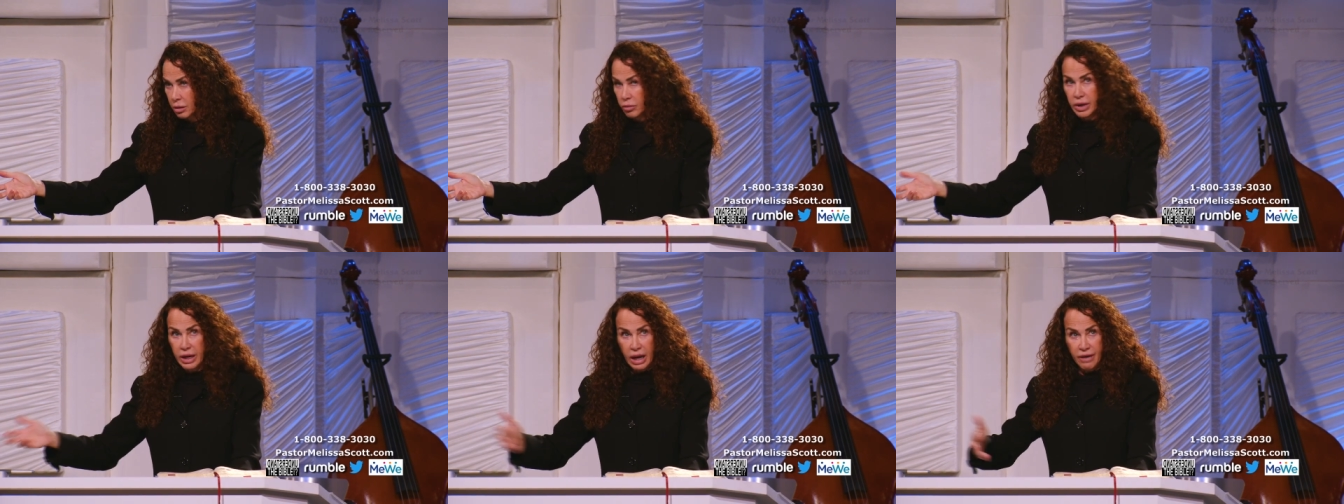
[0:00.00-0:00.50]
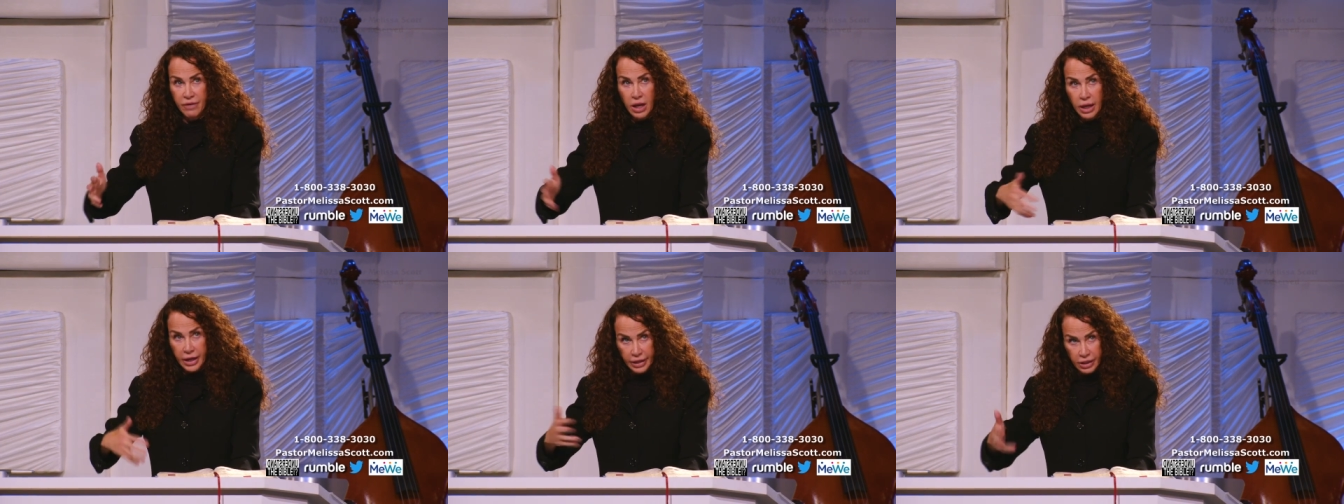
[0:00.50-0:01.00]
We have
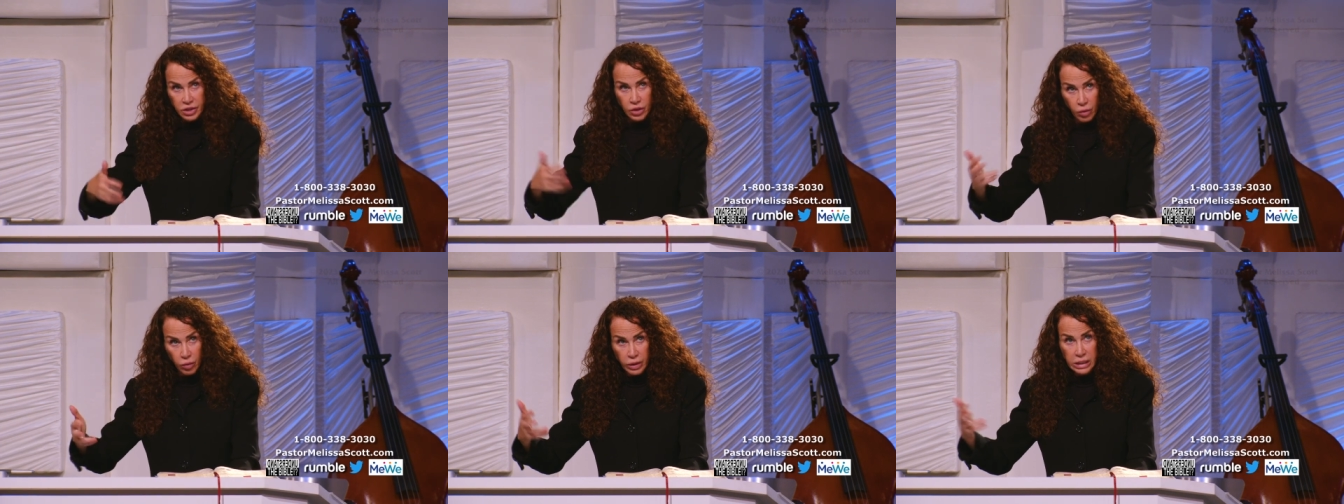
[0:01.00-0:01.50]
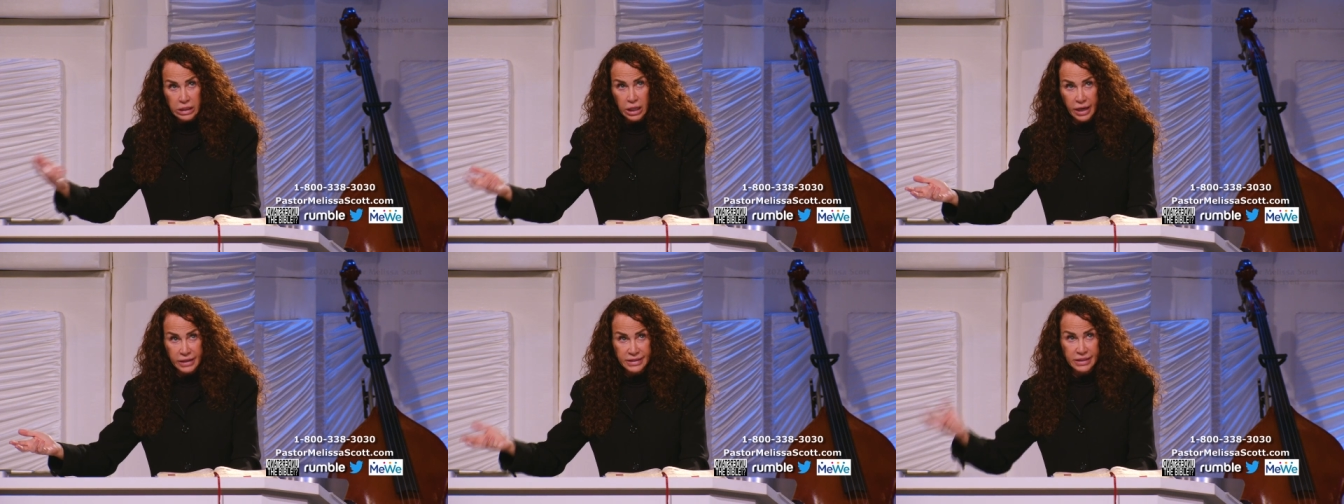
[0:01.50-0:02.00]

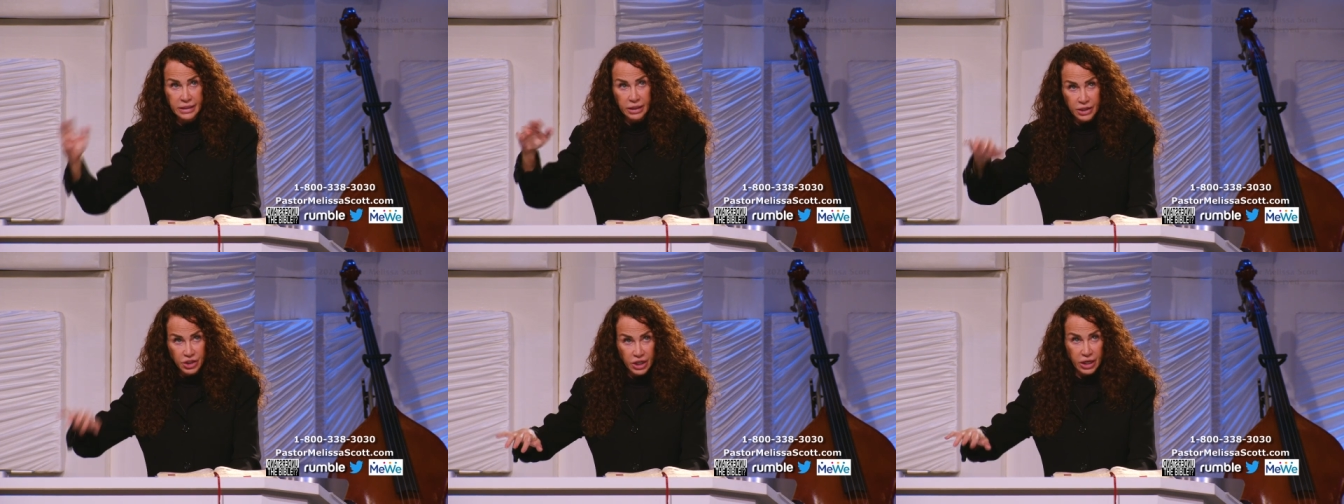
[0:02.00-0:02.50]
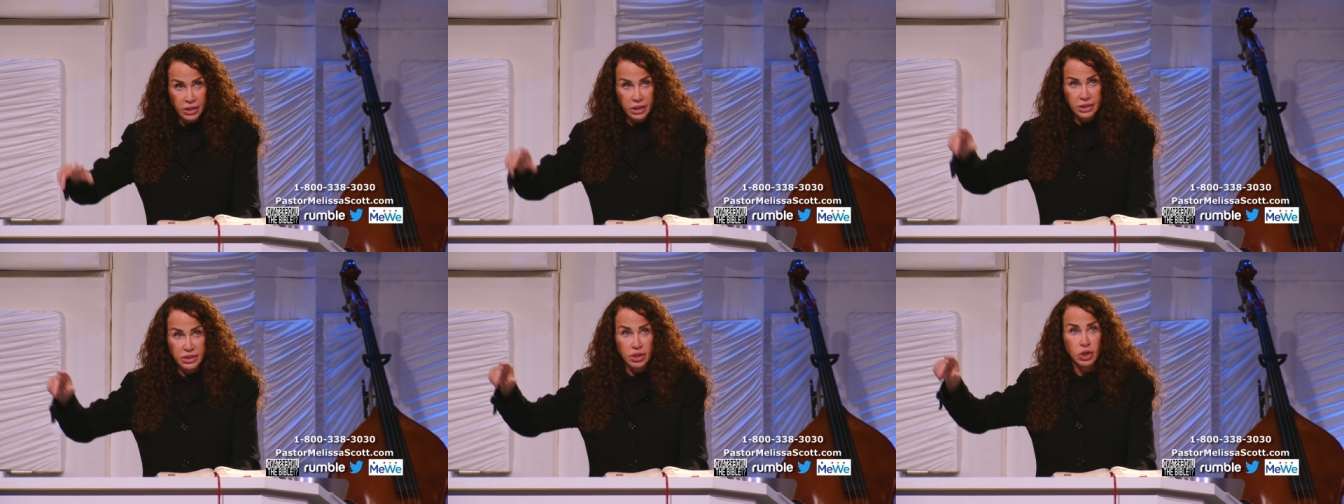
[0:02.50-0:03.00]
editorializing
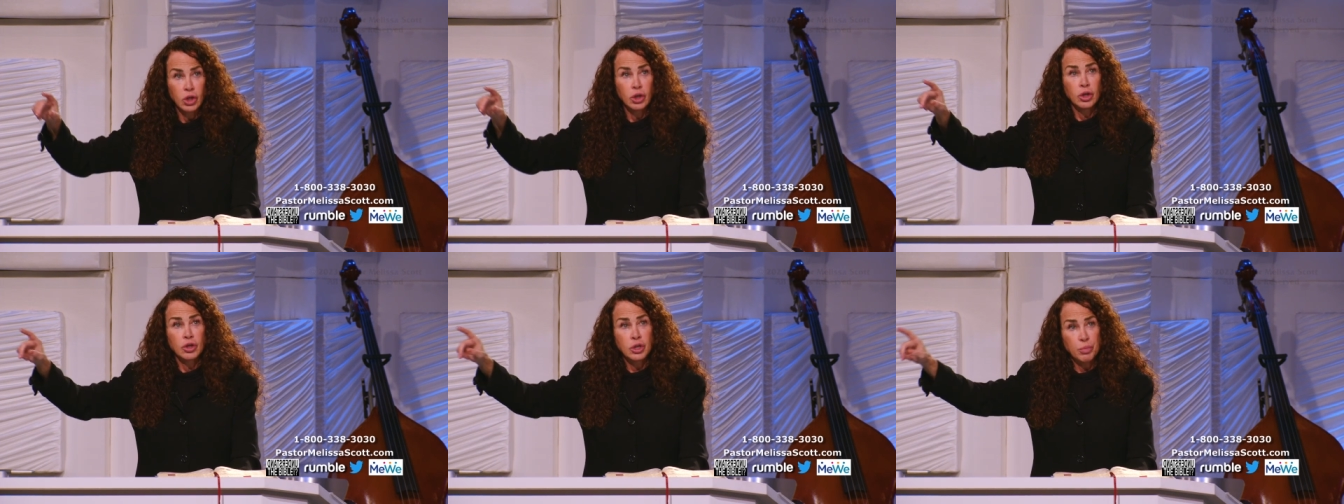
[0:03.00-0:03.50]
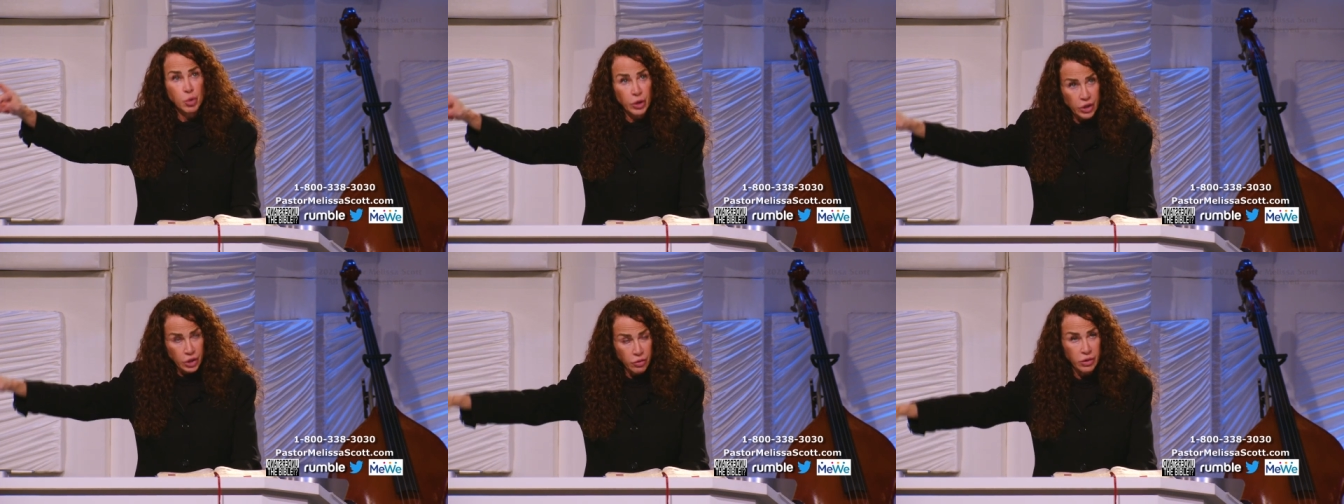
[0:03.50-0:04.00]
agendas to put
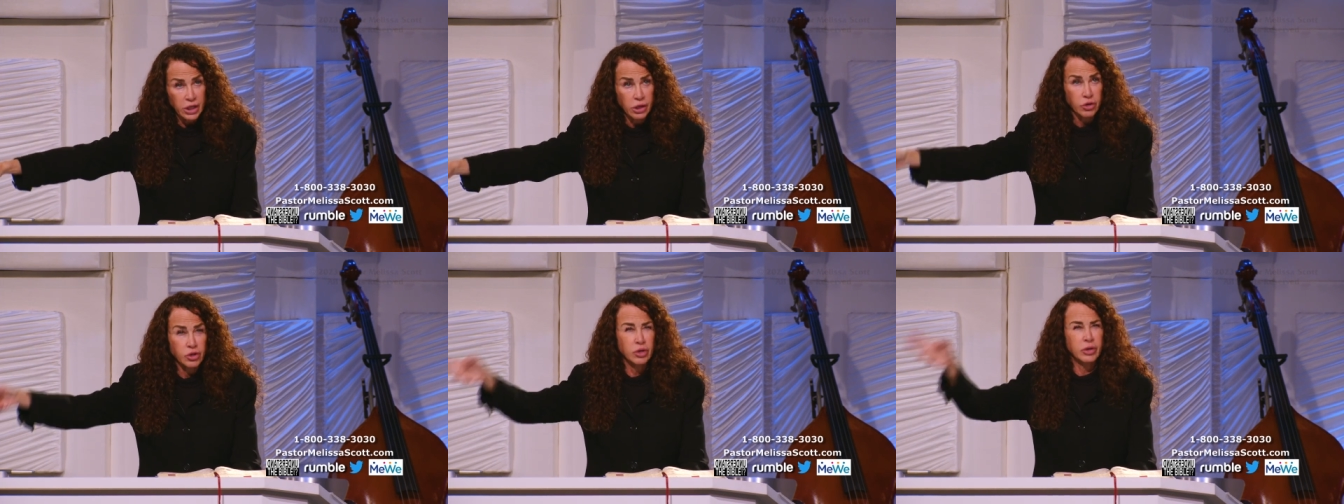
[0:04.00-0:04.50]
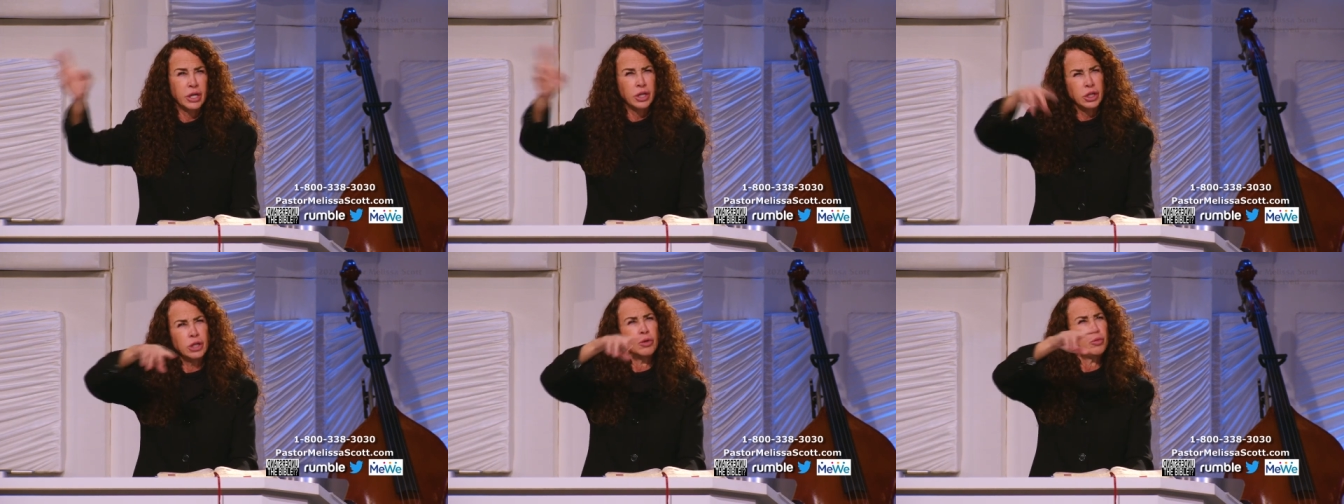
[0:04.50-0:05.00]
in your ear so that
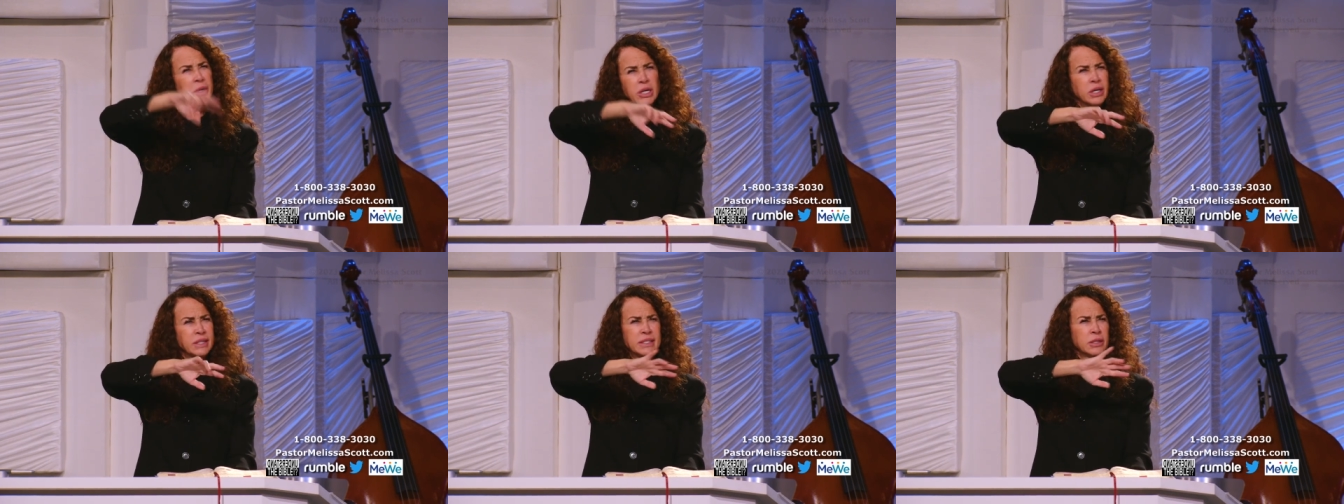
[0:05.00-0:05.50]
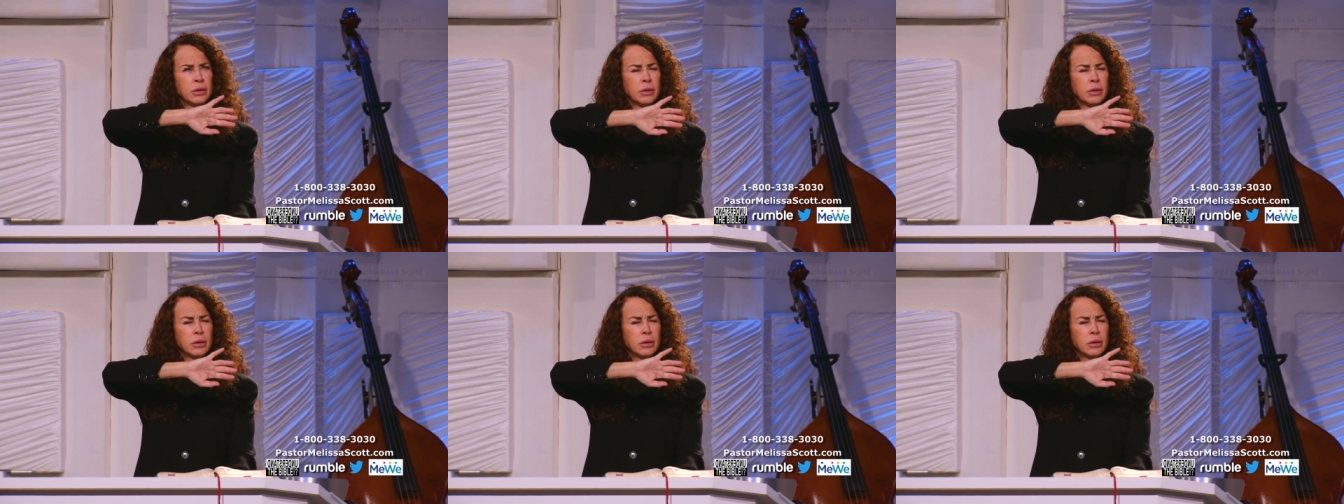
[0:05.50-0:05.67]
you, because